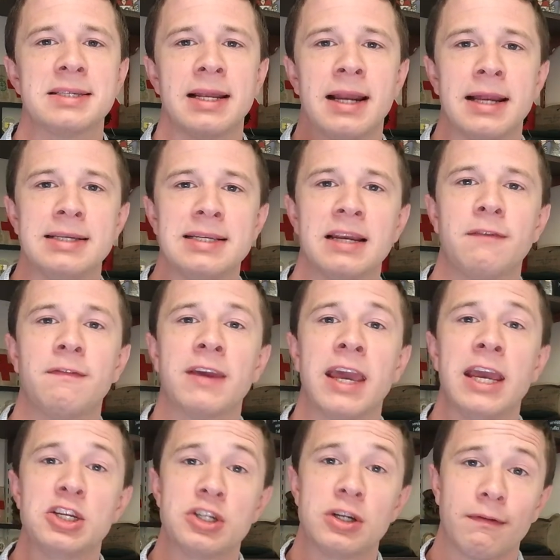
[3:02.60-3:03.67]
and
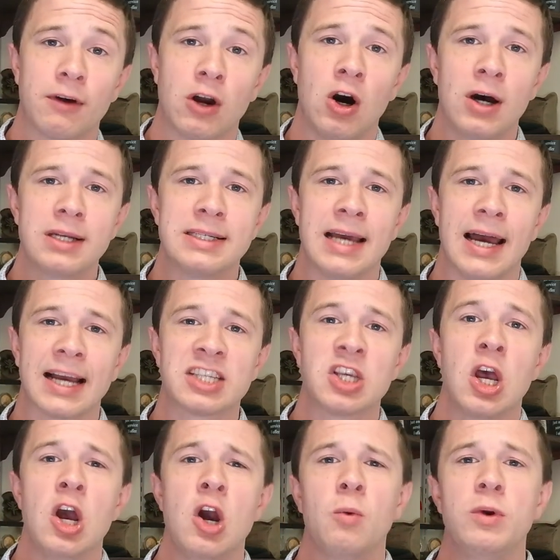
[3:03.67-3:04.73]
identification of contacts
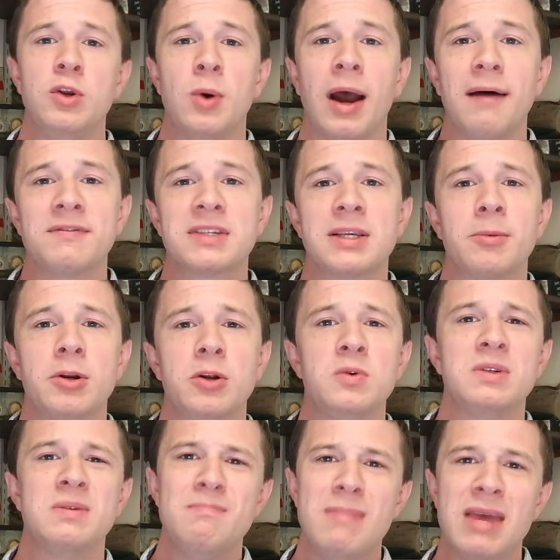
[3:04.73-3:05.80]
when you have someone
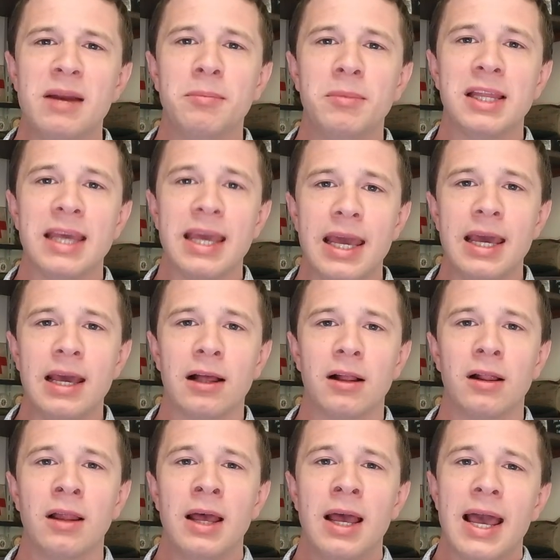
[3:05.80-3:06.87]
who's minimally
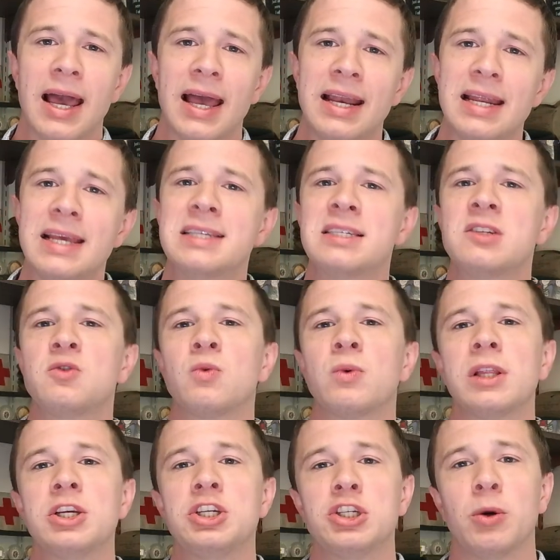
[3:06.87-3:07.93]
ill and isn't
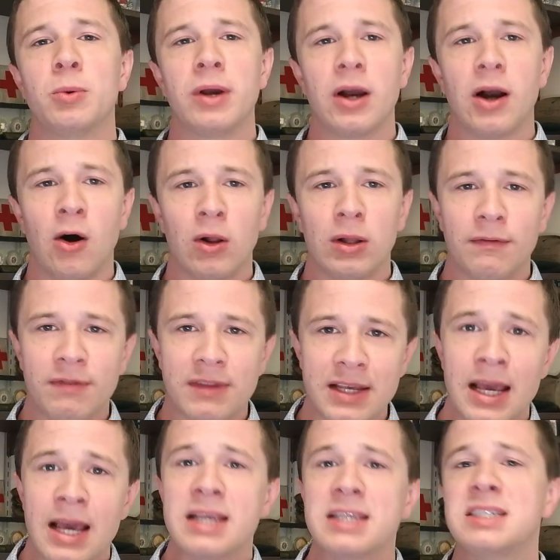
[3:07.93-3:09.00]
really showing all of
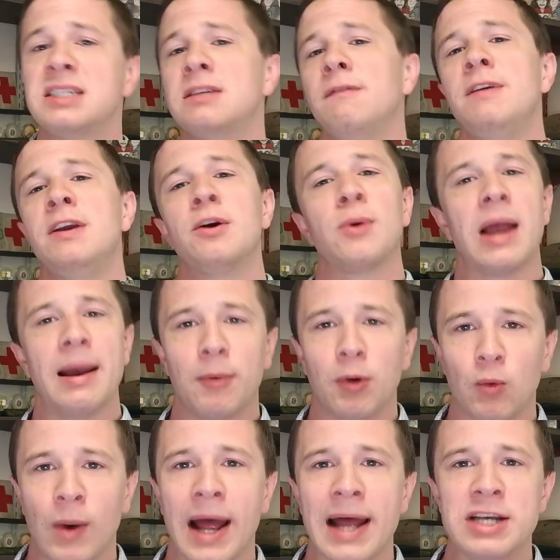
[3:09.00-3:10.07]
the severe
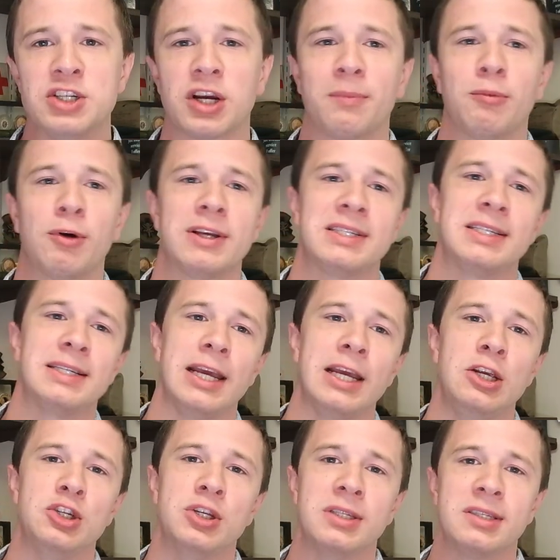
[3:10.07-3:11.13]
hemorrhagic
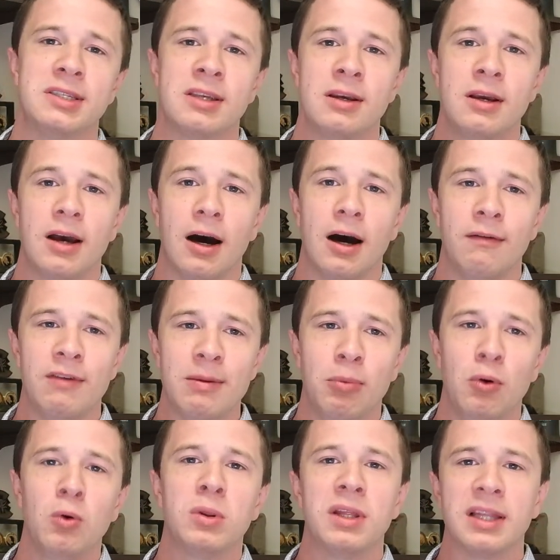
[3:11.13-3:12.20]
presentations of
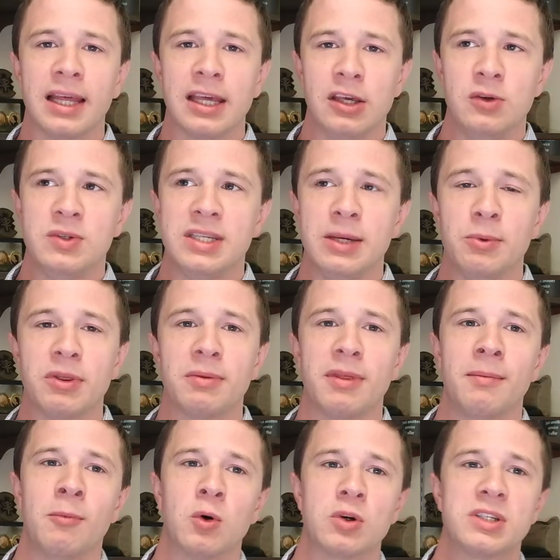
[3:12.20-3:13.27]
Ebola like you see with the
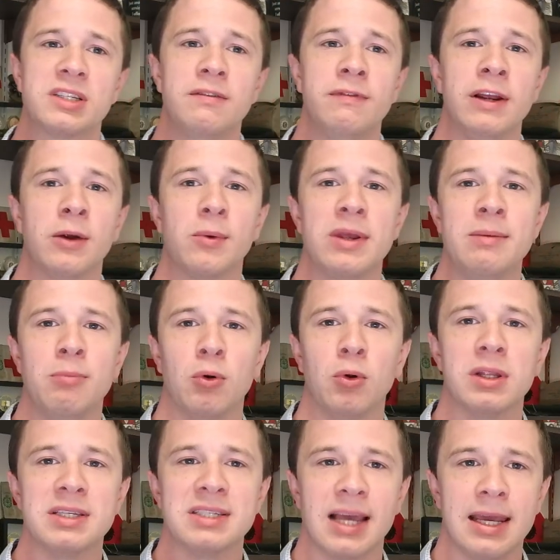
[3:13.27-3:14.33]
more severe
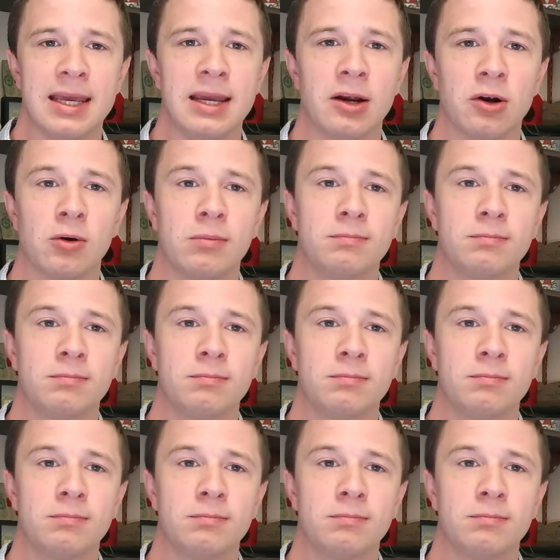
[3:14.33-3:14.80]
Ebola Zaire.